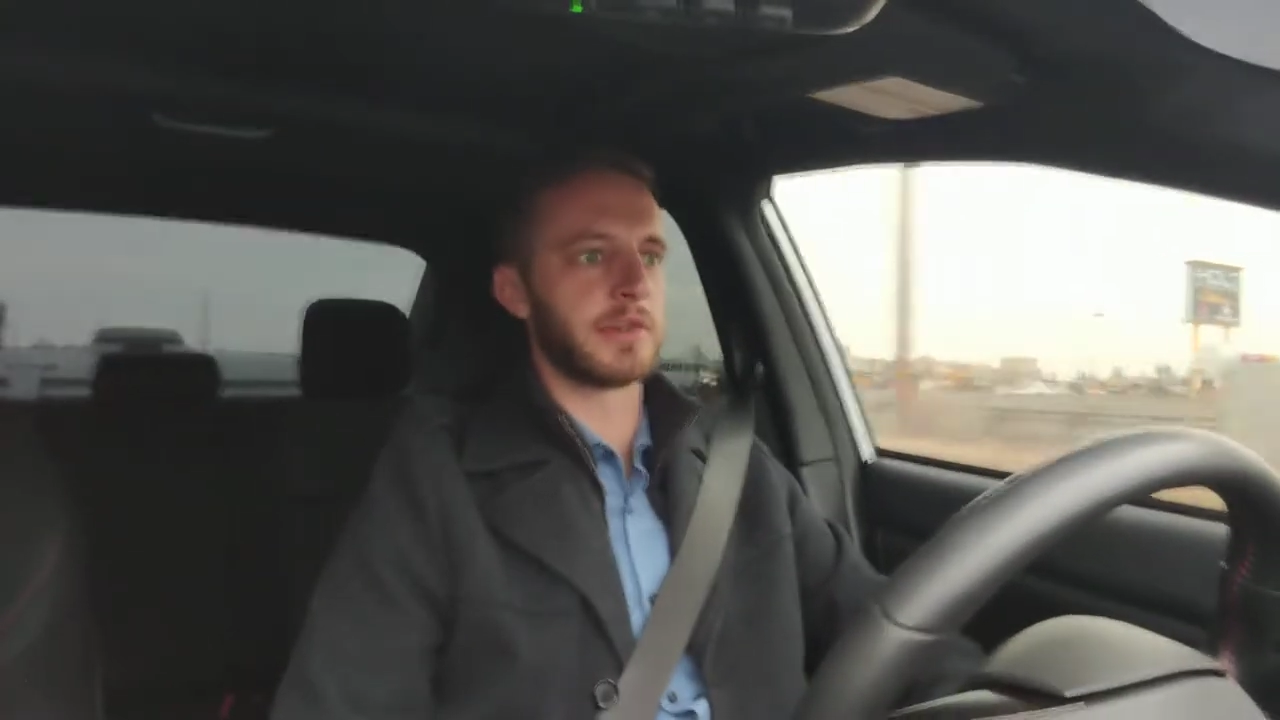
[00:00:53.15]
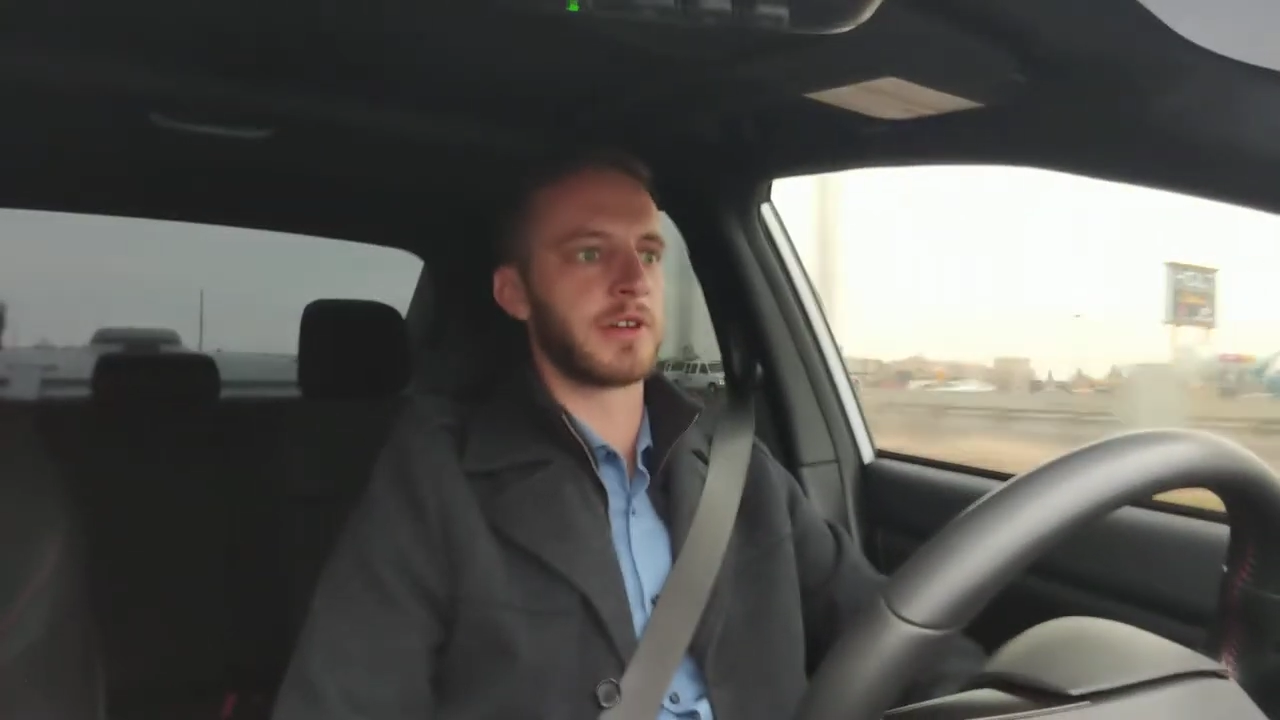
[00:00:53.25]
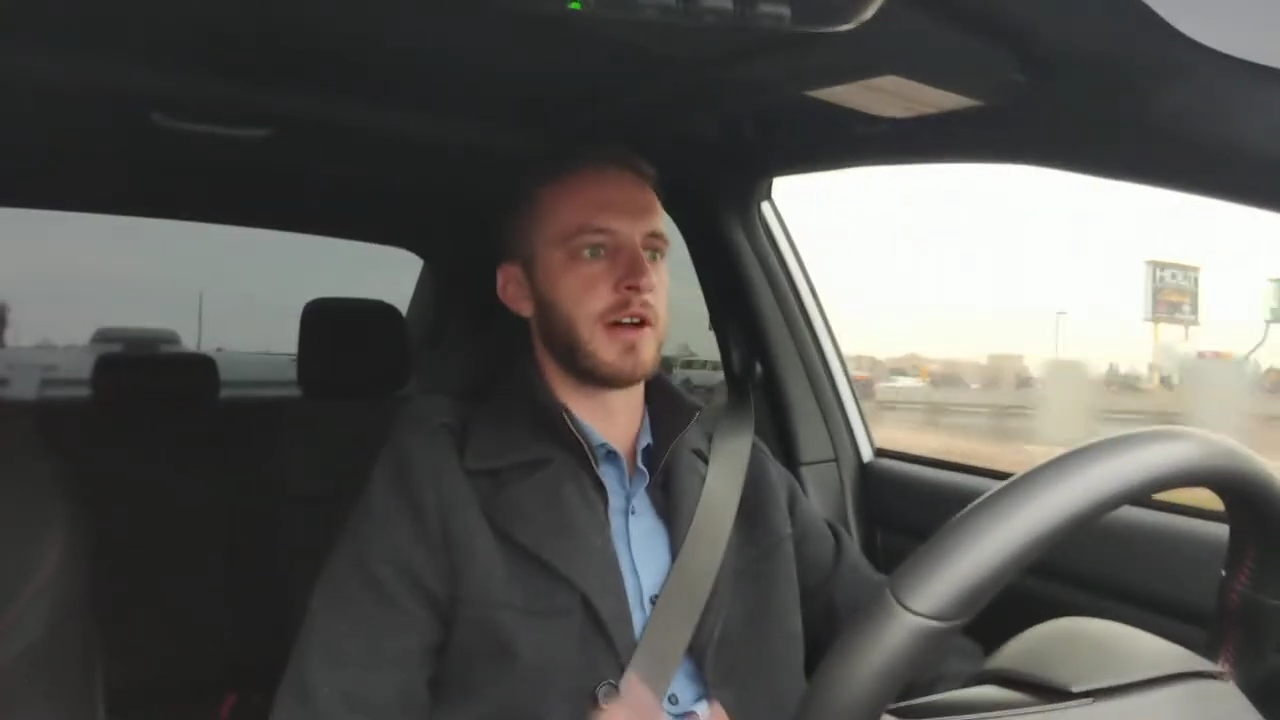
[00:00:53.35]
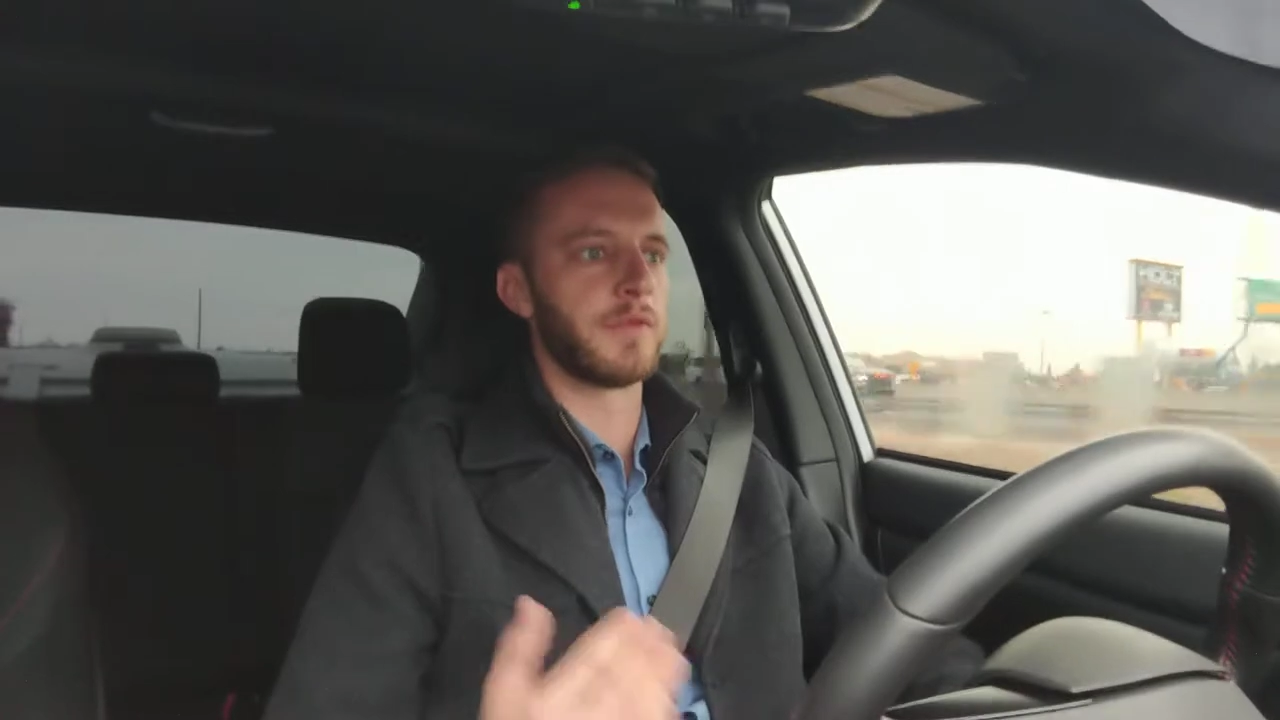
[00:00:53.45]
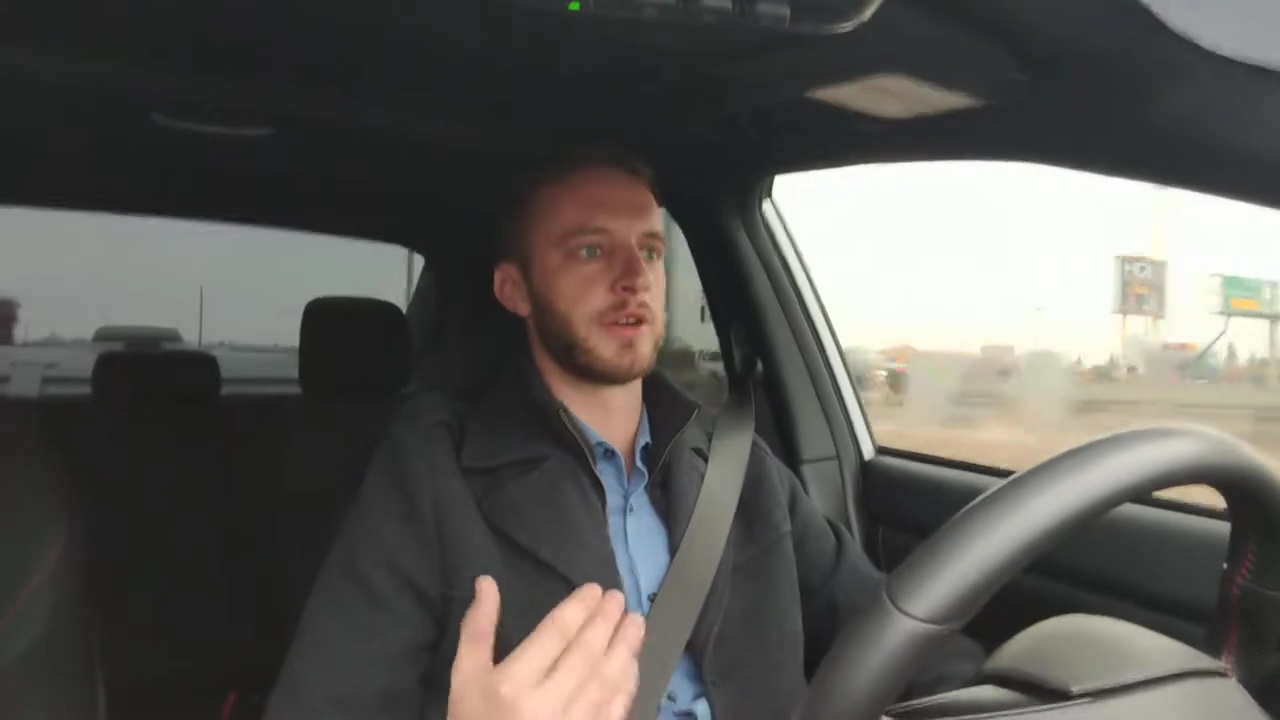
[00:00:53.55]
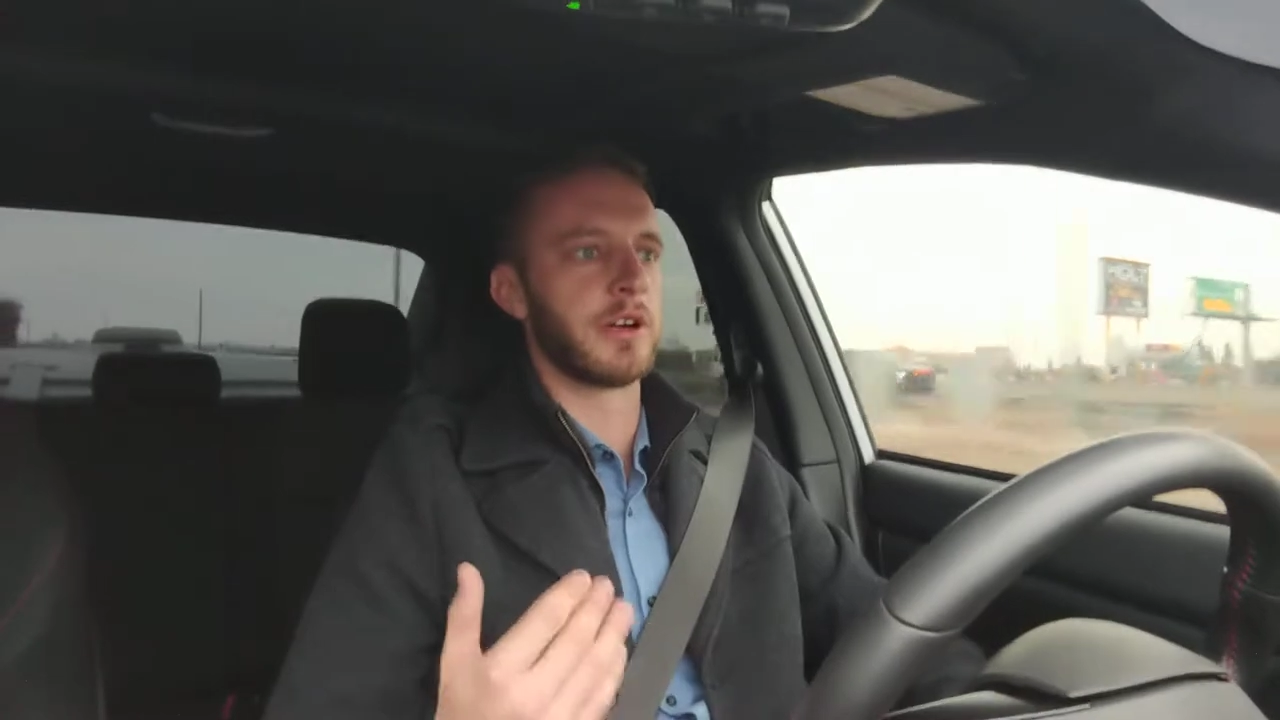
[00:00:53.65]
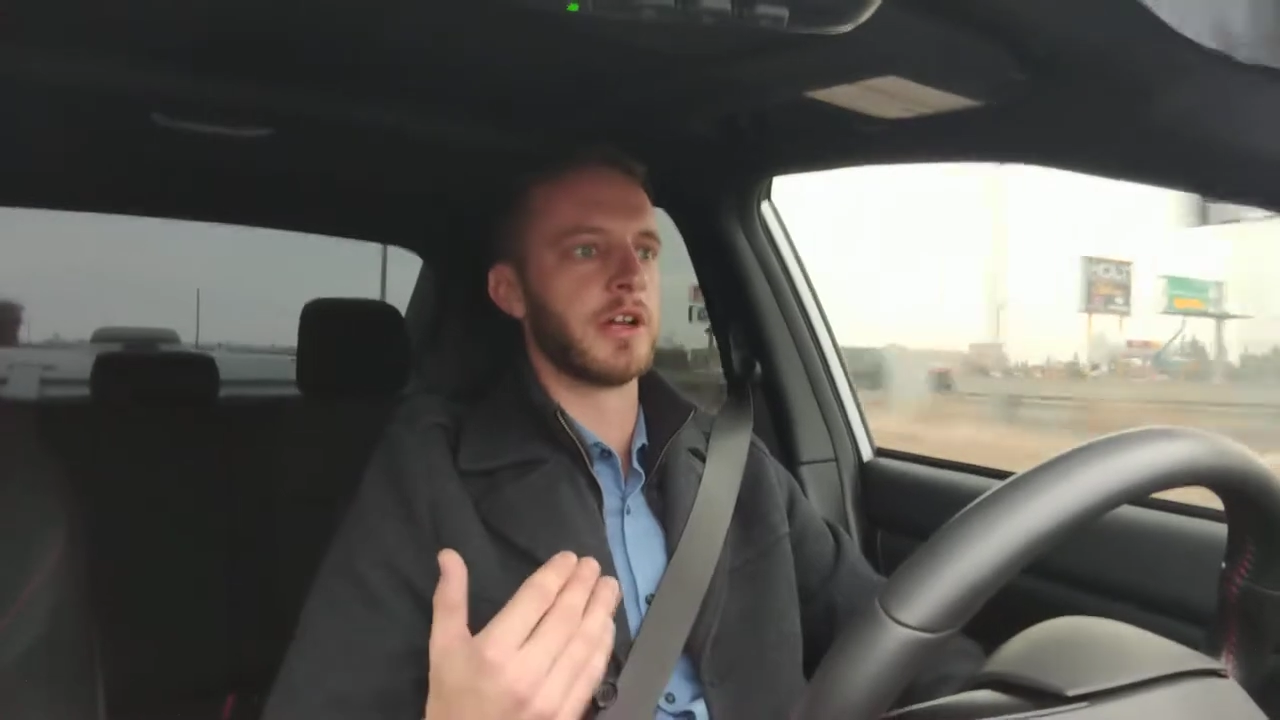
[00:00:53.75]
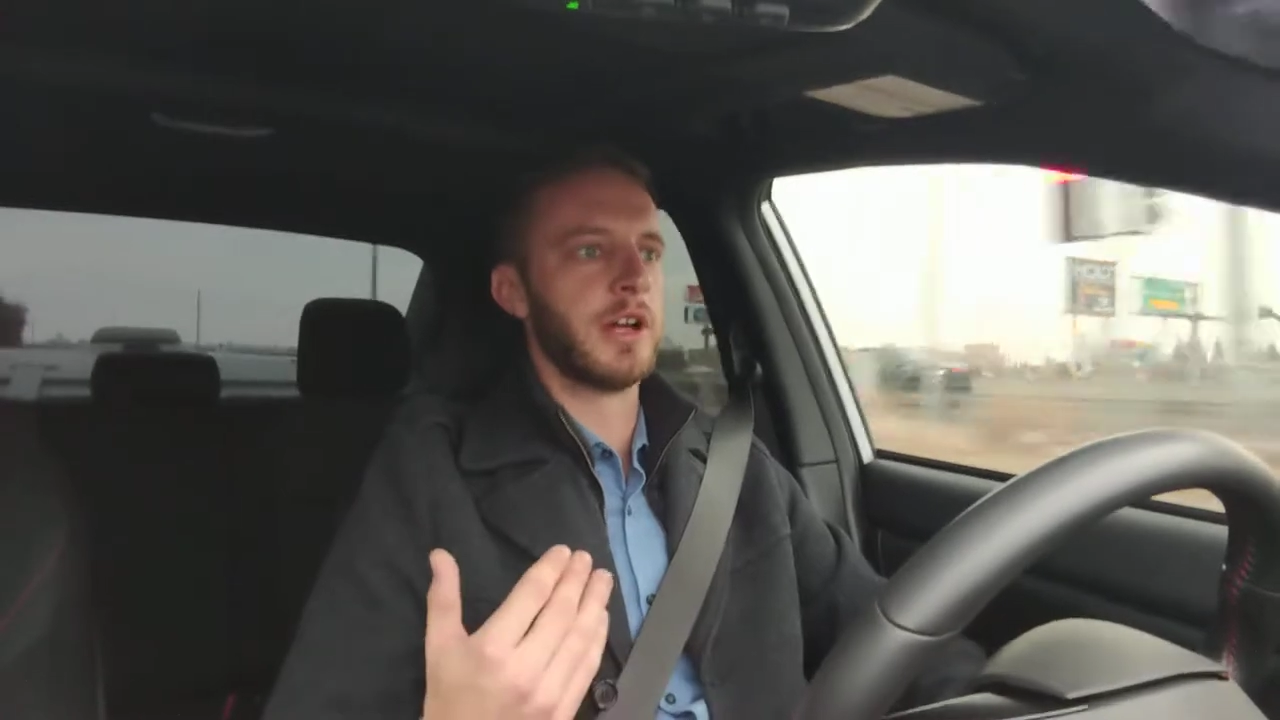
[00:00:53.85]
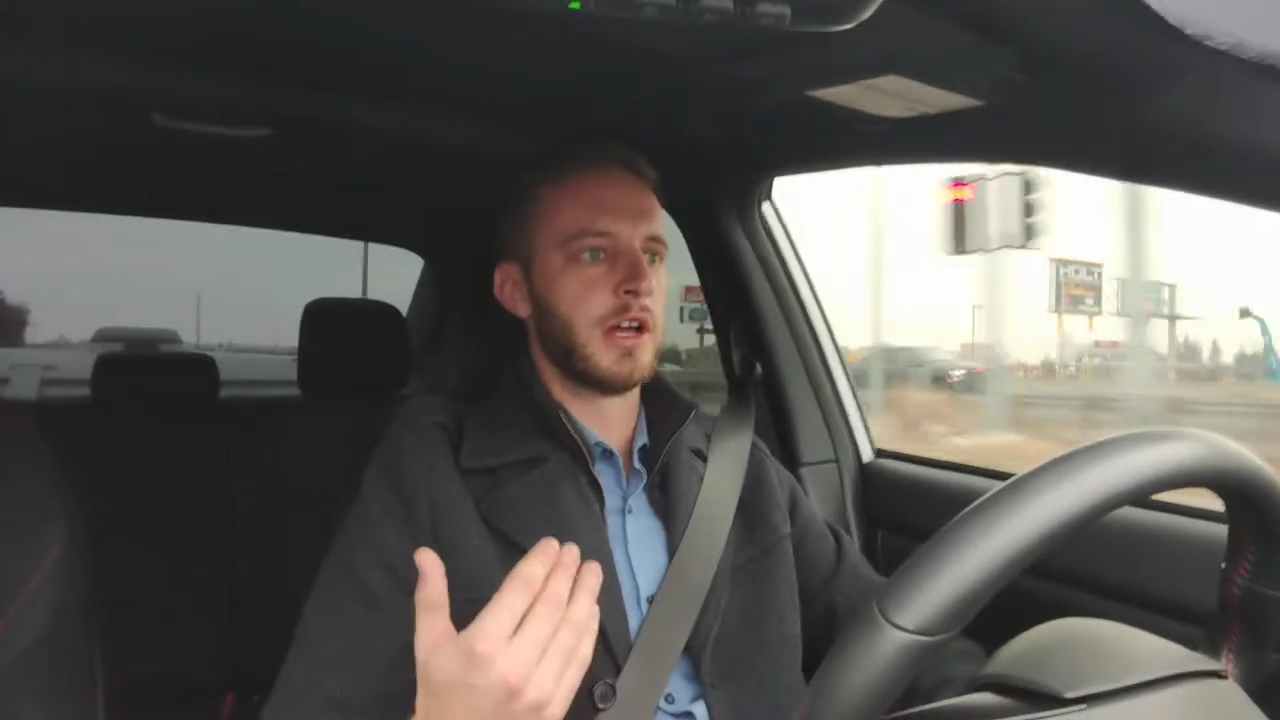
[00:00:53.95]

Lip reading: they'll cover